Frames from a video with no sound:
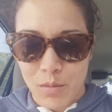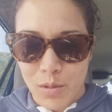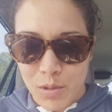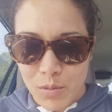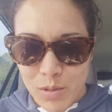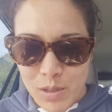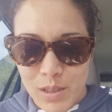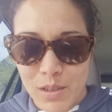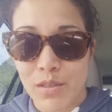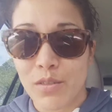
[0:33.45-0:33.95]
which
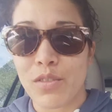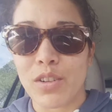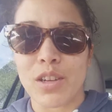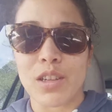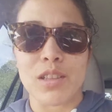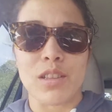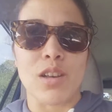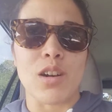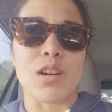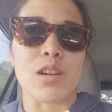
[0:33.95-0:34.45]
was they were
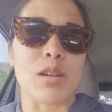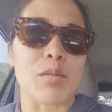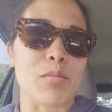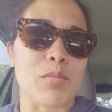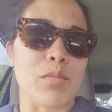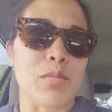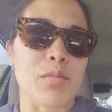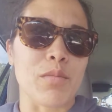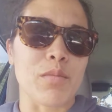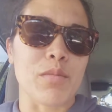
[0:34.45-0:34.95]
very long
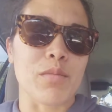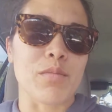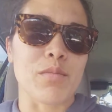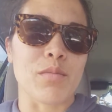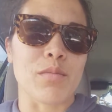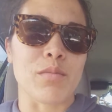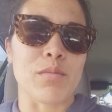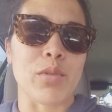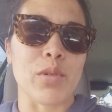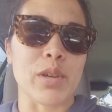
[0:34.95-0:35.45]
and
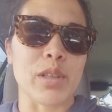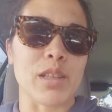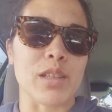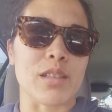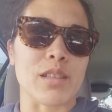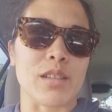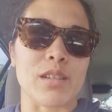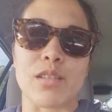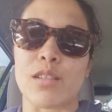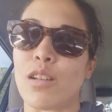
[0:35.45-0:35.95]

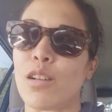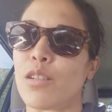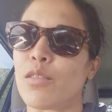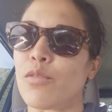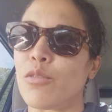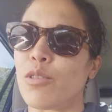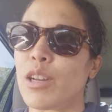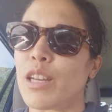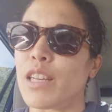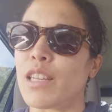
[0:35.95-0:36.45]
pointless in a lot
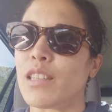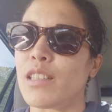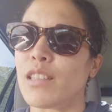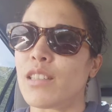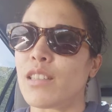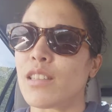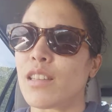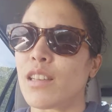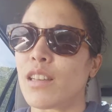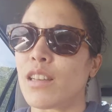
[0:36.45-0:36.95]
of
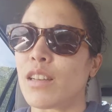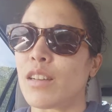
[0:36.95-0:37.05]
ways.